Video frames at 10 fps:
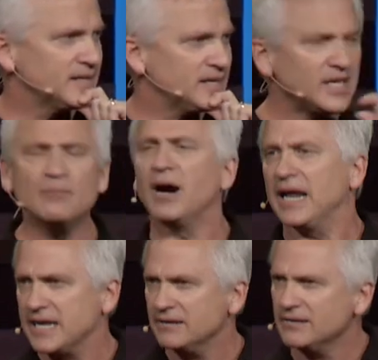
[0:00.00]

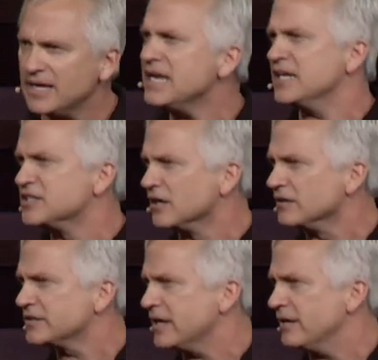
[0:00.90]
Anybody, any
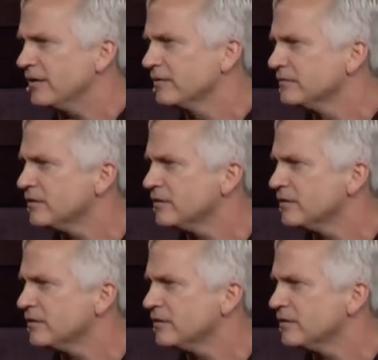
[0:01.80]
adult here